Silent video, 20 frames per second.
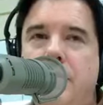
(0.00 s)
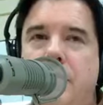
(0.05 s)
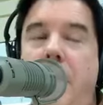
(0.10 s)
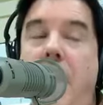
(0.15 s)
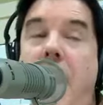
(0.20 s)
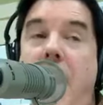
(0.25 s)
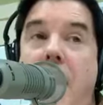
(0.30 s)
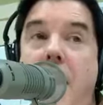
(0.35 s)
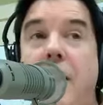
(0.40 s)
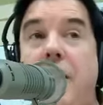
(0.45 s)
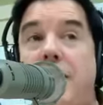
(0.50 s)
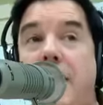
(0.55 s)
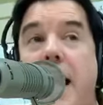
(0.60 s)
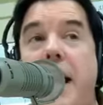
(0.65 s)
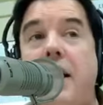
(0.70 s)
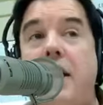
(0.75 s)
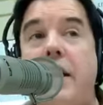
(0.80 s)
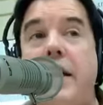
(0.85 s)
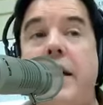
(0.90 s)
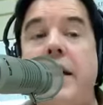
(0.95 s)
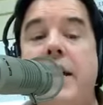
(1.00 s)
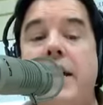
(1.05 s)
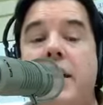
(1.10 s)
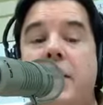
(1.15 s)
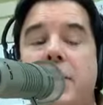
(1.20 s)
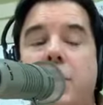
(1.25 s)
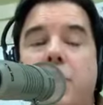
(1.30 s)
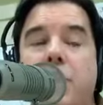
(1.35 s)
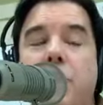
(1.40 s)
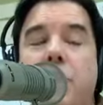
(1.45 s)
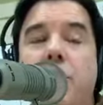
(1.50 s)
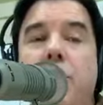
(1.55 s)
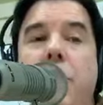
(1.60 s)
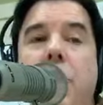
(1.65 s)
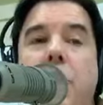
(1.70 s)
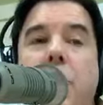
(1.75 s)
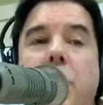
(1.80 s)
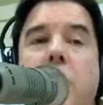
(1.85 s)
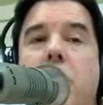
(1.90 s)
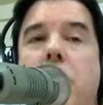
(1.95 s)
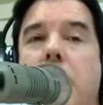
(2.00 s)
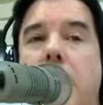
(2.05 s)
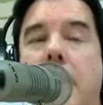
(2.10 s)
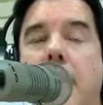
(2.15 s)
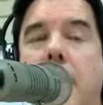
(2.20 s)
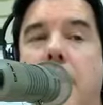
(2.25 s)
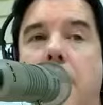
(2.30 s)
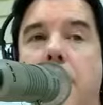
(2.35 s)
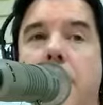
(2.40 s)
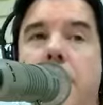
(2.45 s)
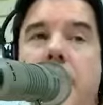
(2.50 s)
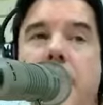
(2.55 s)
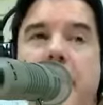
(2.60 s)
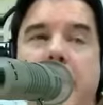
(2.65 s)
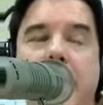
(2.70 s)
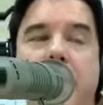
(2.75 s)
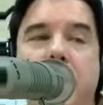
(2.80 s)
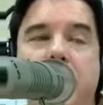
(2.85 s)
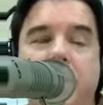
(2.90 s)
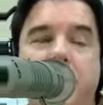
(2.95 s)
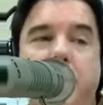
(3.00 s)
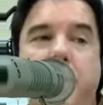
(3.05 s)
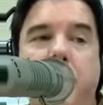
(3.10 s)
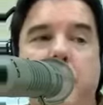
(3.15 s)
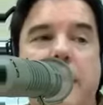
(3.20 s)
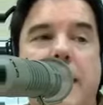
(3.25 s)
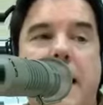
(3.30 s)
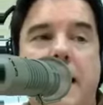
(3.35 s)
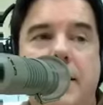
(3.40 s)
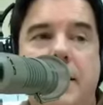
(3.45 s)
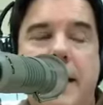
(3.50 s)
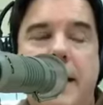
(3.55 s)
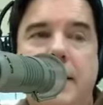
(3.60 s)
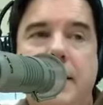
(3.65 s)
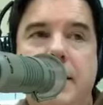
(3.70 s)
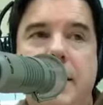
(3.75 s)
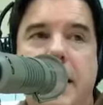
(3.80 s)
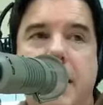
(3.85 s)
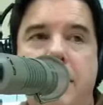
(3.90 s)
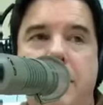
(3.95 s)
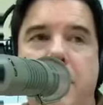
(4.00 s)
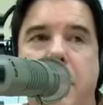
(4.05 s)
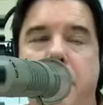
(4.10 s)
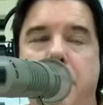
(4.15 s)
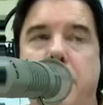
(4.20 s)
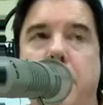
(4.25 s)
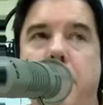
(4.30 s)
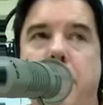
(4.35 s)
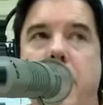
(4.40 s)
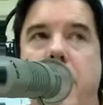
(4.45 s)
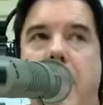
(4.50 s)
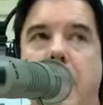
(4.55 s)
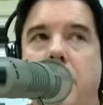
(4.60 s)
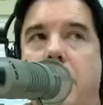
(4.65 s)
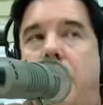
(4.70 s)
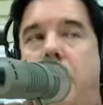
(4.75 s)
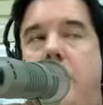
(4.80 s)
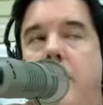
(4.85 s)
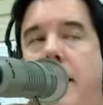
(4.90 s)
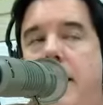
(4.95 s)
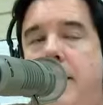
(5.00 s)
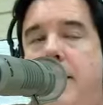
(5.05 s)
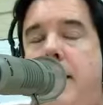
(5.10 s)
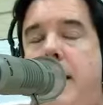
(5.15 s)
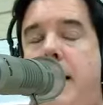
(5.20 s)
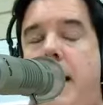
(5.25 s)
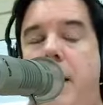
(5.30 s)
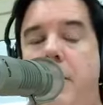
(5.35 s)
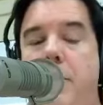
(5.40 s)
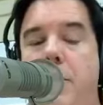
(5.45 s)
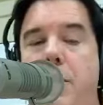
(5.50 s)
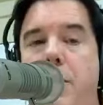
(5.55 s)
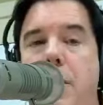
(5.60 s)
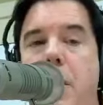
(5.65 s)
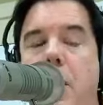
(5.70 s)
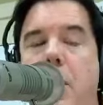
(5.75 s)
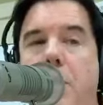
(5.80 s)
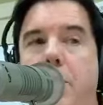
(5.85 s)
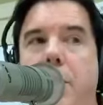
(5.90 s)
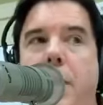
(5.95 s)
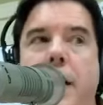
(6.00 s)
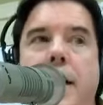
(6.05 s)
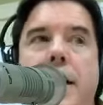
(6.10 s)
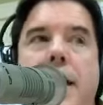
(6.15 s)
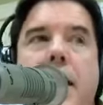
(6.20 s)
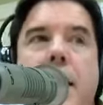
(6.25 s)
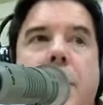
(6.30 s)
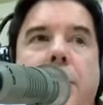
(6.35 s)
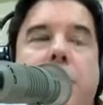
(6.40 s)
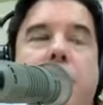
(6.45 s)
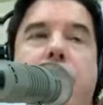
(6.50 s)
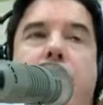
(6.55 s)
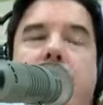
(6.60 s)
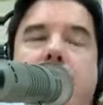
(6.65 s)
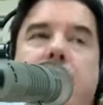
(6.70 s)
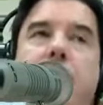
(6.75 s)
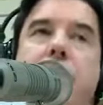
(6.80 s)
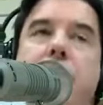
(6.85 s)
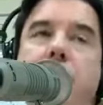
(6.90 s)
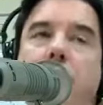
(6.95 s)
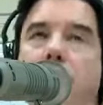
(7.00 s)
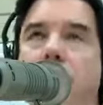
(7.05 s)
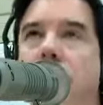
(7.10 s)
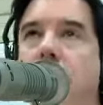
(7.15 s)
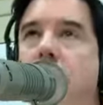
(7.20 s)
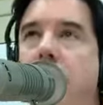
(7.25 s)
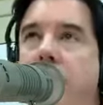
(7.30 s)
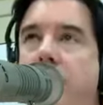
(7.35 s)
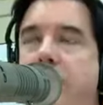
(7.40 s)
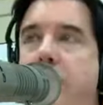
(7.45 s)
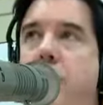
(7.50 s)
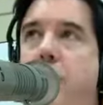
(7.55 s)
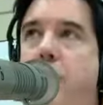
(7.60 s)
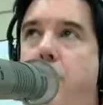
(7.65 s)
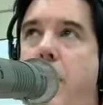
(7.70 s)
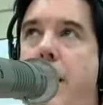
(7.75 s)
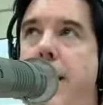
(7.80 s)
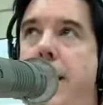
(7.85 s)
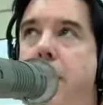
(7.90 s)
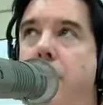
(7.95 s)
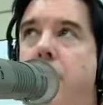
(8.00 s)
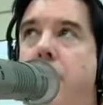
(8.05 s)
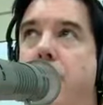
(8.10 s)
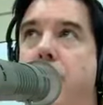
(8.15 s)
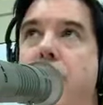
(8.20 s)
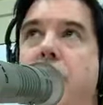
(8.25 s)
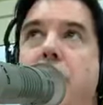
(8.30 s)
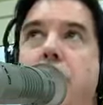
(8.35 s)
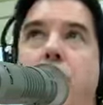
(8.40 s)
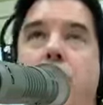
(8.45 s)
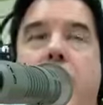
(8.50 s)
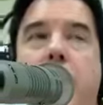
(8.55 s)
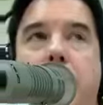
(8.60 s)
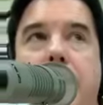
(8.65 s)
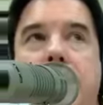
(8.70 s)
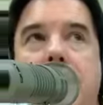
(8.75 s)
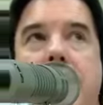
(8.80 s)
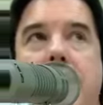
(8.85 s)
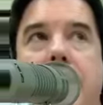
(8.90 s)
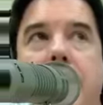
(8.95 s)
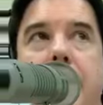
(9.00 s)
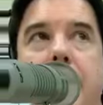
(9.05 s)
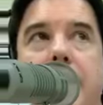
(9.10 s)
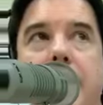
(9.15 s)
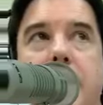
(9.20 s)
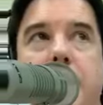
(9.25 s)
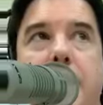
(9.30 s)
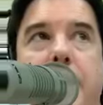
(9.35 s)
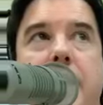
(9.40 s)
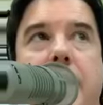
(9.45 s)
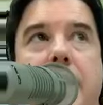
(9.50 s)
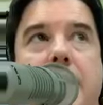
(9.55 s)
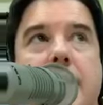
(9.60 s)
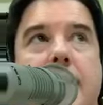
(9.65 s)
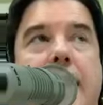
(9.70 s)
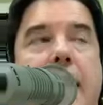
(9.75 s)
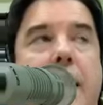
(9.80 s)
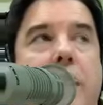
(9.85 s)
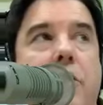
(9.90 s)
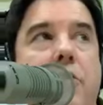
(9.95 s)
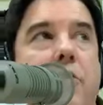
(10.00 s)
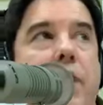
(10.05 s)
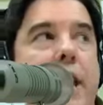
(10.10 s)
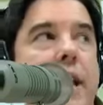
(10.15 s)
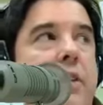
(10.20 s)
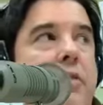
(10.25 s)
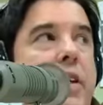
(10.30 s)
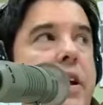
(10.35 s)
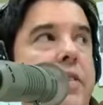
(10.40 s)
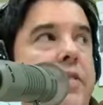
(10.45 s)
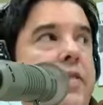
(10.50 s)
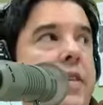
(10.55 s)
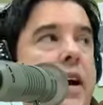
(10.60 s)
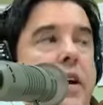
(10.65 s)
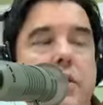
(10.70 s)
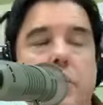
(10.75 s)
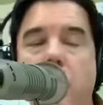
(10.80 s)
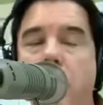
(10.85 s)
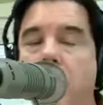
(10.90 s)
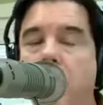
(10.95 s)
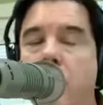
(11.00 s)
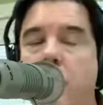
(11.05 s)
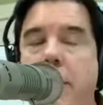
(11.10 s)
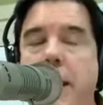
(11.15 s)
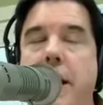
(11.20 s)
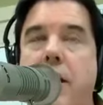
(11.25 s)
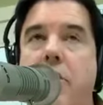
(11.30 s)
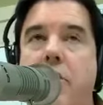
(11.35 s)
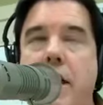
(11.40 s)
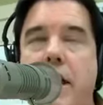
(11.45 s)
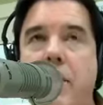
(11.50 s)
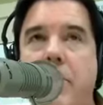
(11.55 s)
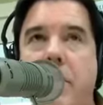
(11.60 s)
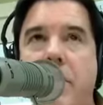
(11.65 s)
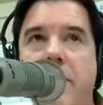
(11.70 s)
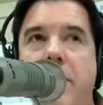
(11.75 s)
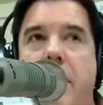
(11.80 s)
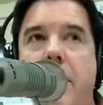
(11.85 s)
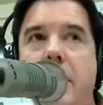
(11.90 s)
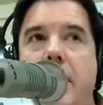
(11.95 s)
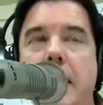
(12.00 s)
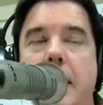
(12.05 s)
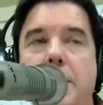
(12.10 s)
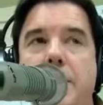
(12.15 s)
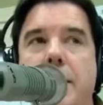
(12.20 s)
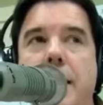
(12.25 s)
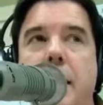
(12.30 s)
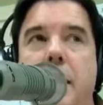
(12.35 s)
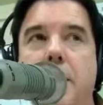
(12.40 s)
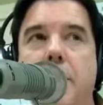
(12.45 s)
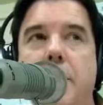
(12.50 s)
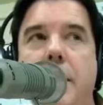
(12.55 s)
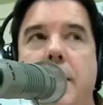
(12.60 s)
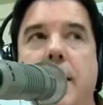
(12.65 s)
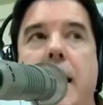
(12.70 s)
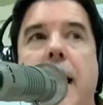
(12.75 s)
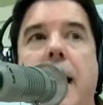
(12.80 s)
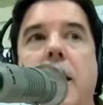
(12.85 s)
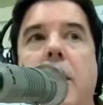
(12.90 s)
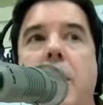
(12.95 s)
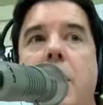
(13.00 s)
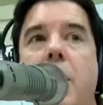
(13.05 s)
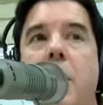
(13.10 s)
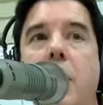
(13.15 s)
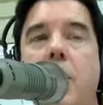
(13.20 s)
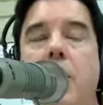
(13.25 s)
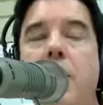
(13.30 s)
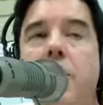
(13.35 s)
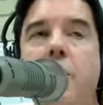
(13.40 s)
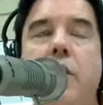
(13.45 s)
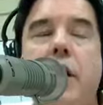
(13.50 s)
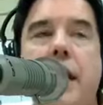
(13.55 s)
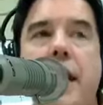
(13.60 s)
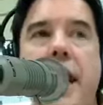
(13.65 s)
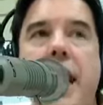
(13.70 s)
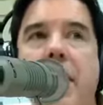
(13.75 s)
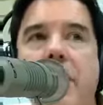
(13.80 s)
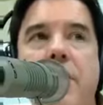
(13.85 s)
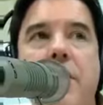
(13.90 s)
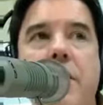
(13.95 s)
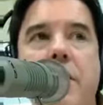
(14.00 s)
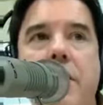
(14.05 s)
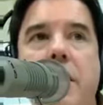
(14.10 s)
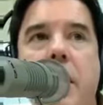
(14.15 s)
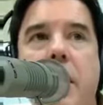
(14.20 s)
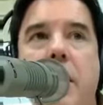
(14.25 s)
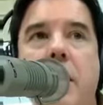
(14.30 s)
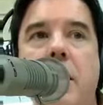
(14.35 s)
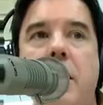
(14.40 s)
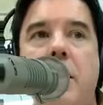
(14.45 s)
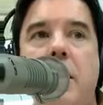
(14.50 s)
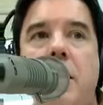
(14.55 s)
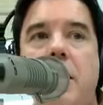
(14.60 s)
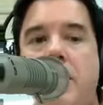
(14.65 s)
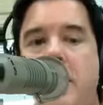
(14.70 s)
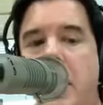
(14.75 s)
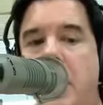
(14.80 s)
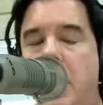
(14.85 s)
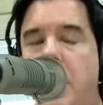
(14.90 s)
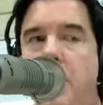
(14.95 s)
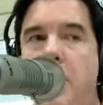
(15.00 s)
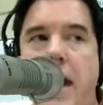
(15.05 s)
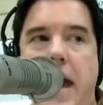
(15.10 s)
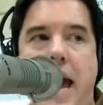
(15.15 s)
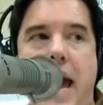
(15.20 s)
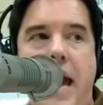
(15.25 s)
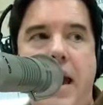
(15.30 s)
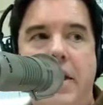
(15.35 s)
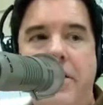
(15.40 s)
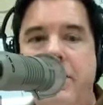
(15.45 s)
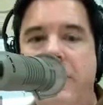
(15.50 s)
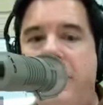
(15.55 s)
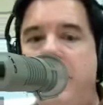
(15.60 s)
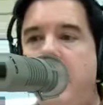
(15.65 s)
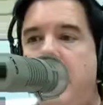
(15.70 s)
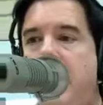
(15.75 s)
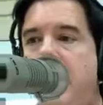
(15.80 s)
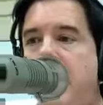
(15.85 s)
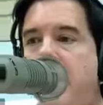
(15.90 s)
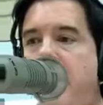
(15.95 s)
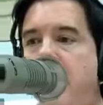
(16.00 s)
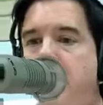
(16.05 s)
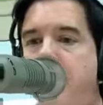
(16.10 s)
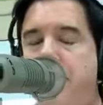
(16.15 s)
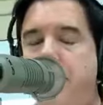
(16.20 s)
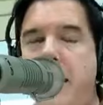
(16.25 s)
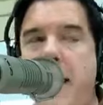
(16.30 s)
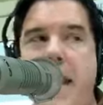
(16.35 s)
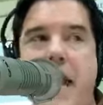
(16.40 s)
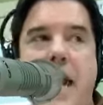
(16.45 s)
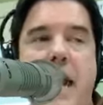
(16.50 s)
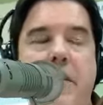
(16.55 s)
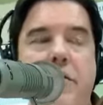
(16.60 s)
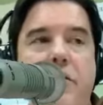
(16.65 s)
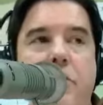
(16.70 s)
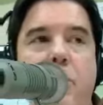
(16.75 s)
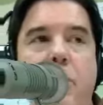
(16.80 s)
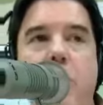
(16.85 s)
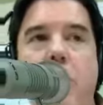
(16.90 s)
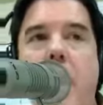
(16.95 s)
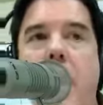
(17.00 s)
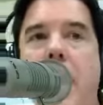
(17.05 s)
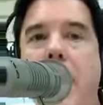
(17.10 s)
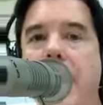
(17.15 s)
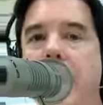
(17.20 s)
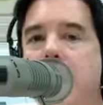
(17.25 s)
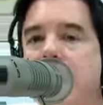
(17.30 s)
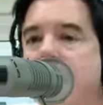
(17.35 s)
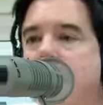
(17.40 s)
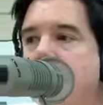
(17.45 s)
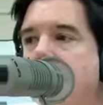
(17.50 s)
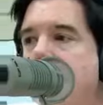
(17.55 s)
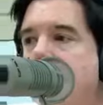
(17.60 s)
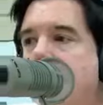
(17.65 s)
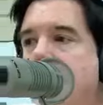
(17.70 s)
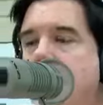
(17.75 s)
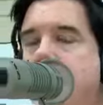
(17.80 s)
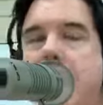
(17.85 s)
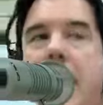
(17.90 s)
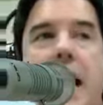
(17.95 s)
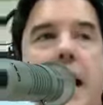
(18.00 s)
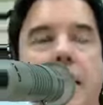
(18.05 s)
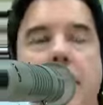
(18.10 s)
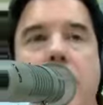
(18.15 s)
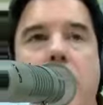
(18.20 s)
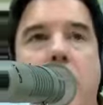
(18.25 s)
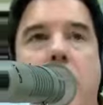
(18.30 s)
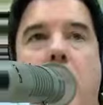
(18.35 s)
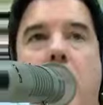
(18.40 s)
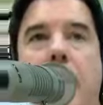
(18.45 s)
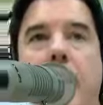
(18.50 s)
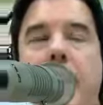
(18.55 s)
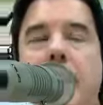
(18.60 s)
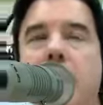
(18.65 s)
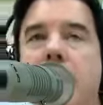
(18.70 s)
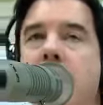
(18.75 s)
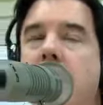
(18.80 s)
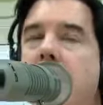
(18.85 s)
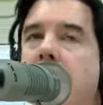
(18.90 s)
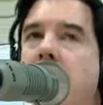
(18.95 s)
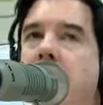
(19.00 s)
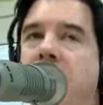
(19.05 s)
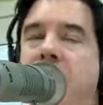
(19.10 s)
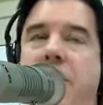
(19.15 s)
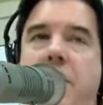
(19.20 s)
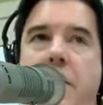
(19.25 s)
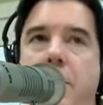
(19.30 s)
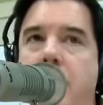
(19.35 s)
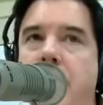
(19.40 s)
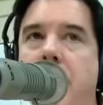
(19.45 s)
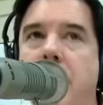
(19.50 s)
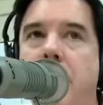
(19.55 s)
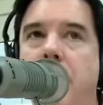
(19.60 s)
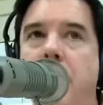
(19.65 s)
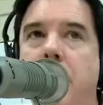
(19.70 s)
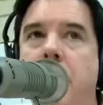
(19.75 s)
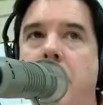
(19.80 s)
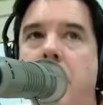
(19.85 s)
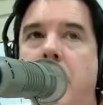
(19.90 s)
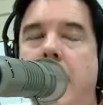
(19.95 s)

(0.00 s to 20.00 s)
Yeah, exactly. So no, he just pulled that Bert out so that I would know. But the reason, the reason why I'm saying this is because that great grandfather or great great grandfather keeps telling me that you got everything that you have, behavioral wise, talent wise, from him.